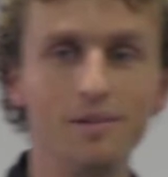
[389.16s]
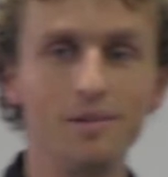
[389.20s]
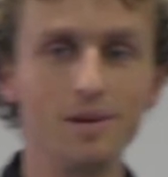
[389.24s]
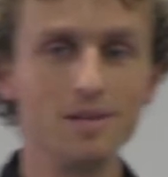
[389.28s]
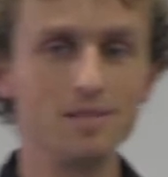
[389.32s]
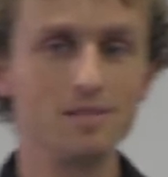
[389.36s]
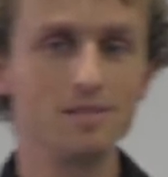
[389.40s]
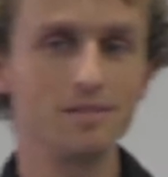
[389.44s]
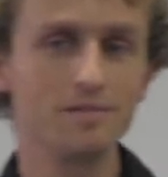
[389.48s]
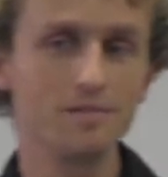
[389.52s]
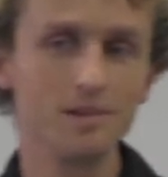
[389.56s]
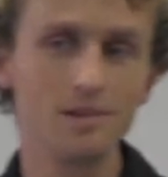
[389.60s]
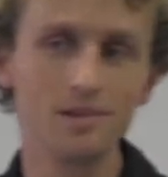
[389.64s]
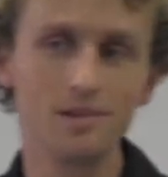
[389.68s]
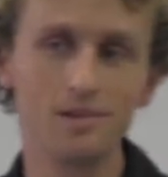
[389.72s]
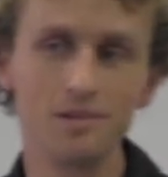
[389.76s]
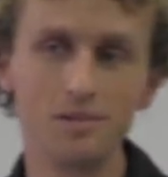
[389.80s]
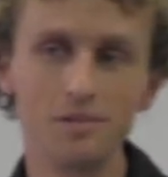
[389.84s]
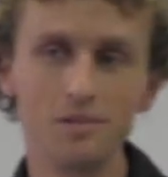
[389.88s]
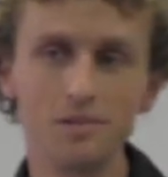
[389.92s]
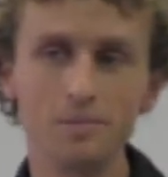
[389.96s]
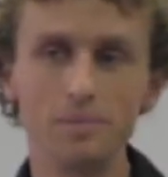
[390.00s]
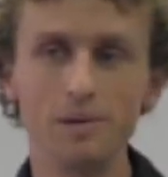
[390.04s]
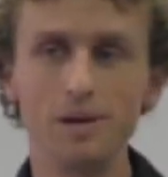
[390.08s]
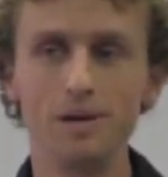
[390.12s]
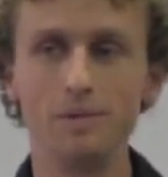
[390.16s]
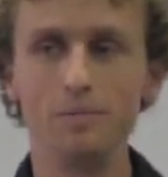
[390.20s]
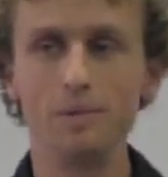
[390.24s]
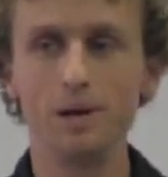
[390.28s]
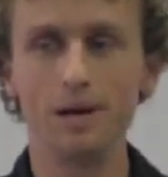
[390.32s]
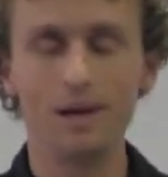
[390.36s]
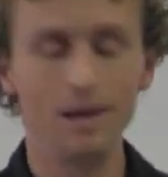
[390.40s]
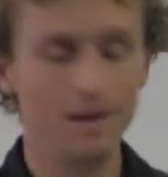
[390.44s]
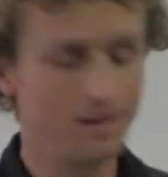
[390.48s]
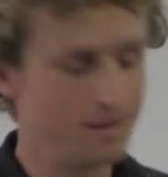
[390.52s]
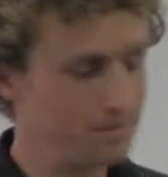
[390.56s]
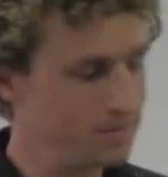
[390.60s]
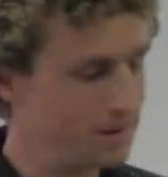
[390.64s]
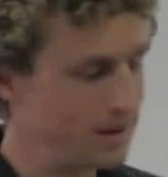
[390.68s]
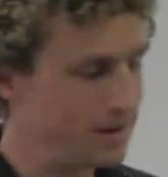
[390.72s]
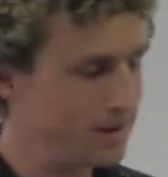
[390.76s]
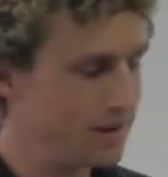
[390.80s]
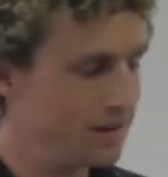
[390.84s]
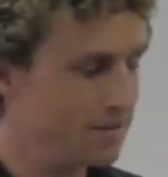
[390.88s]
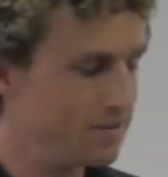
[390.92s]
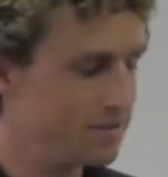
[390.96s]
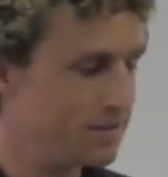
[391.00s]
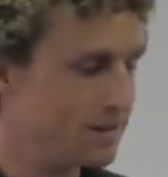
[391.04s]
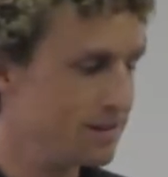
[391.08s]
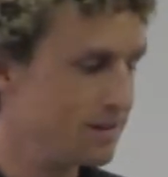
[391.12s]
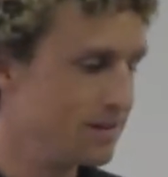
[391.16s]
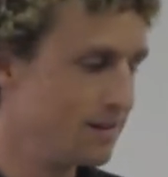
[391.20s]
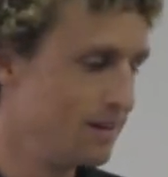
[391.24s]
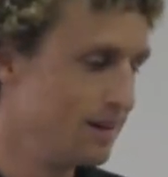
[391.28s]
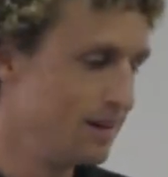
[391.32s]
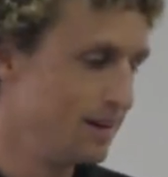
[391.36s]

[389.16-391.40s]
the rest of the law will be obeyed, and we don't have to